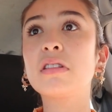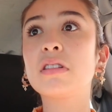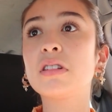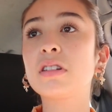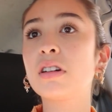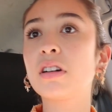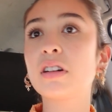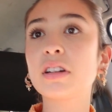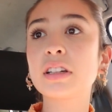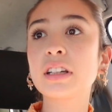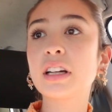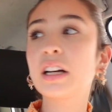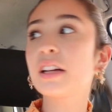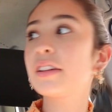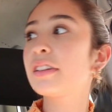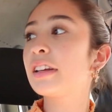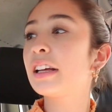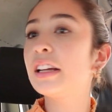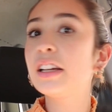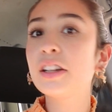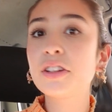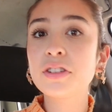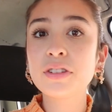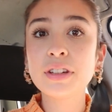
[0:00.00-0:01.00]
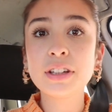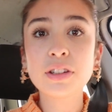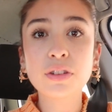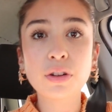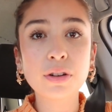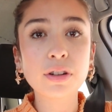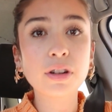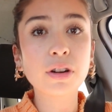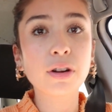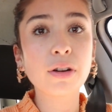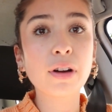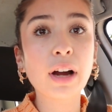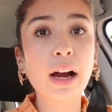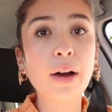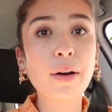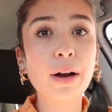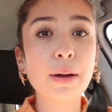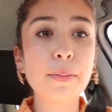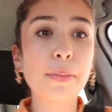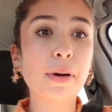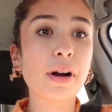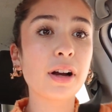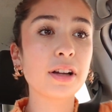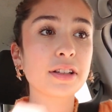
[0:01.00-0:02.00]
god, guys, I literally don't know how I
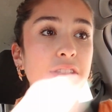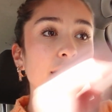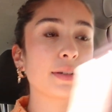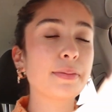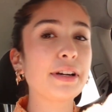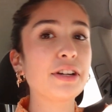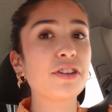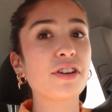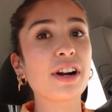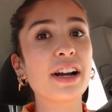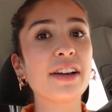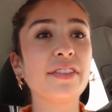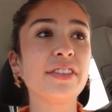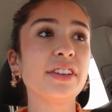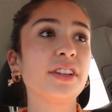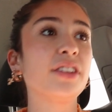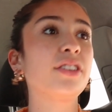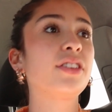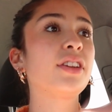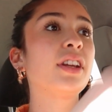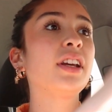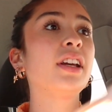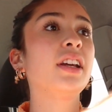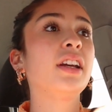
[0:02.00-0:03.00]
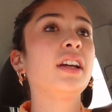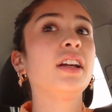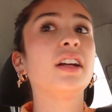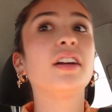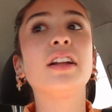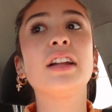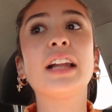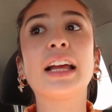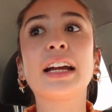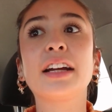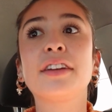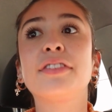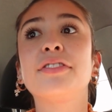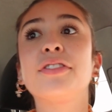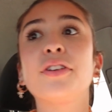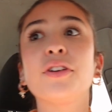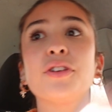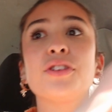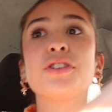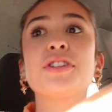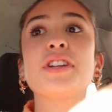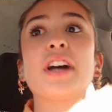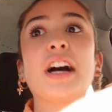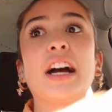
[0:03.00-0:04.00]
passed my drivers, like
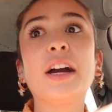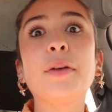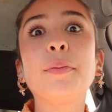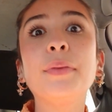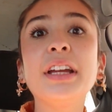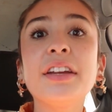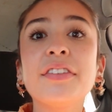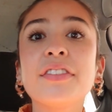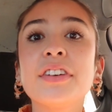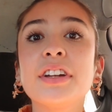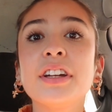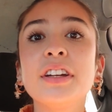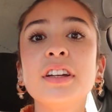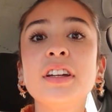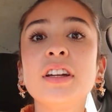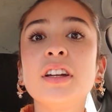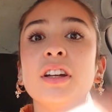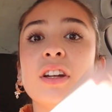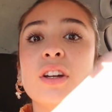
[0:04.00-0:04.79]
first time even.